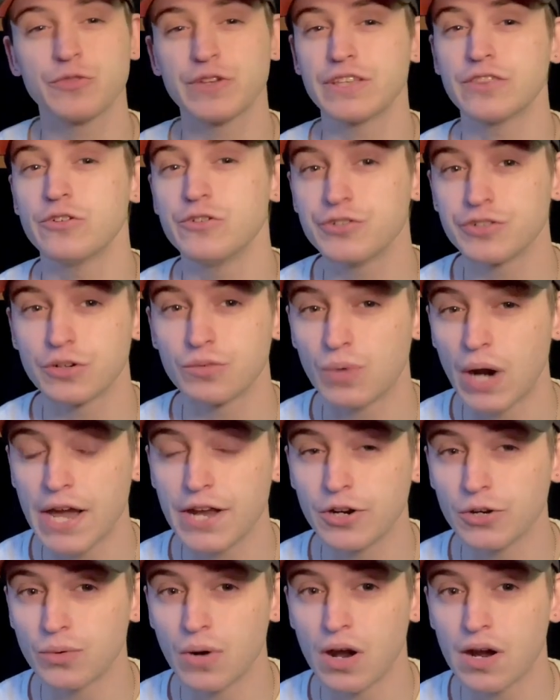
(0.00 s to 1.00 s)
think there's a
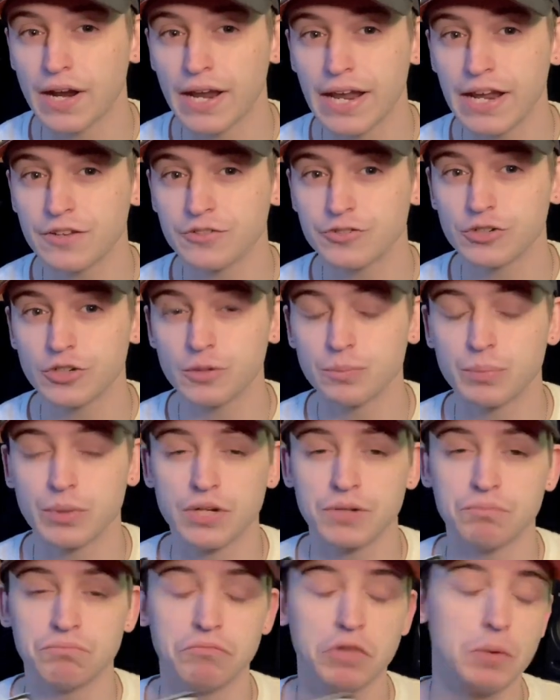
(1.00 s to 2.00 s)
right or wrong answer,
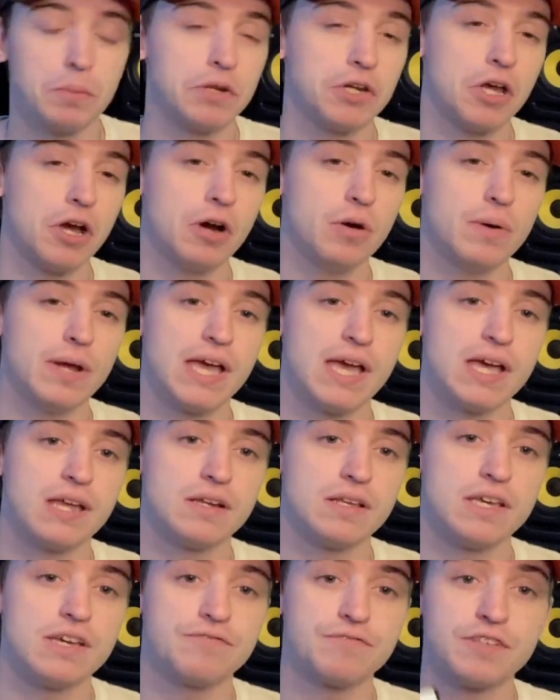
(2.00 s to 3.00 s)
but let me know,
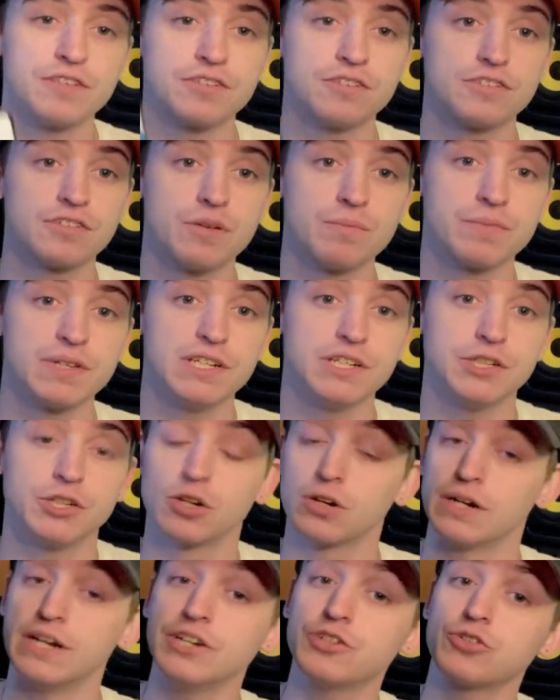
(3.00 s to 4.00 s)
and if this is something
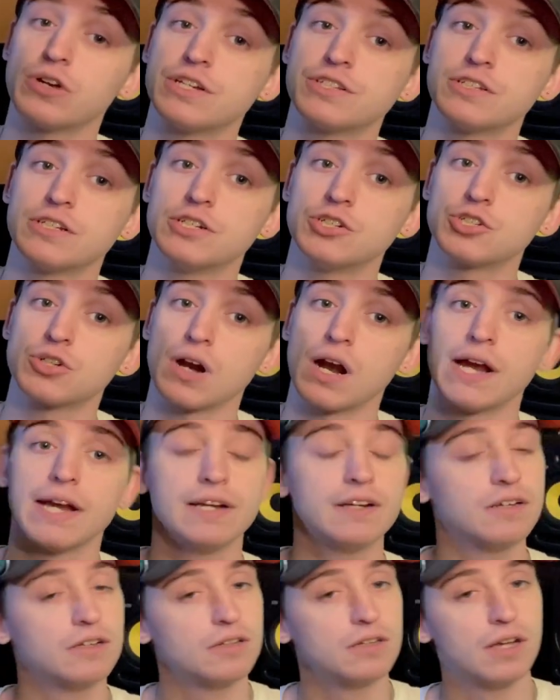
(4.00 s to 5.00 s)
you're interested in
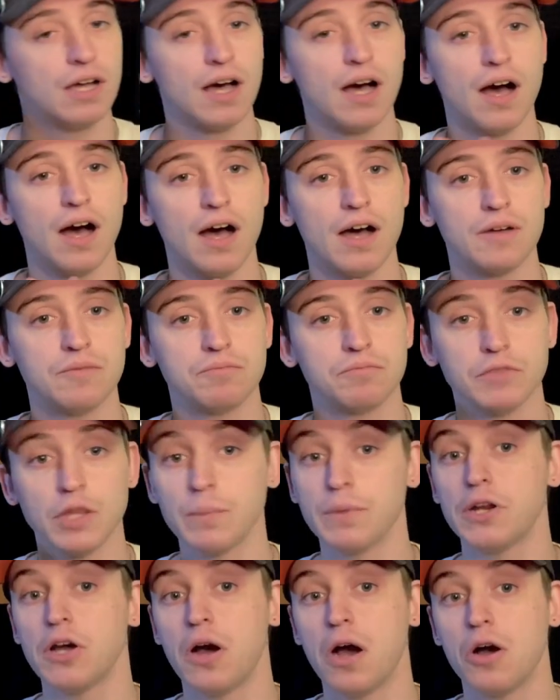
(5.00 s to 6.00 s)
trying, uh, let
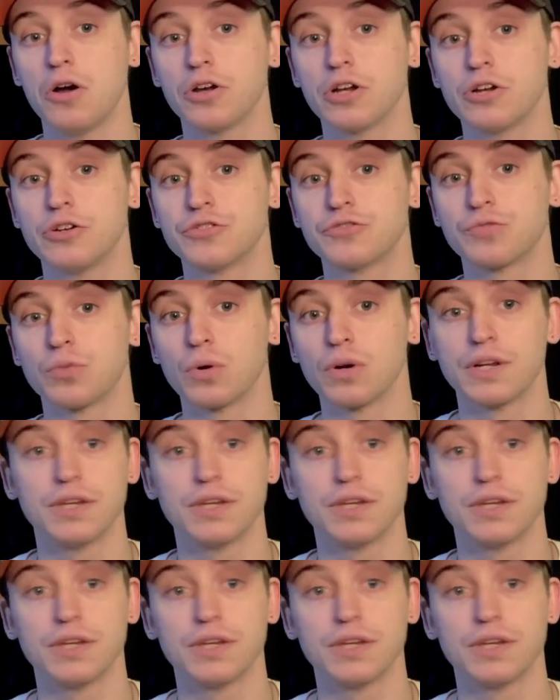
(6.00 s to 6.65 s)
me know how it goes for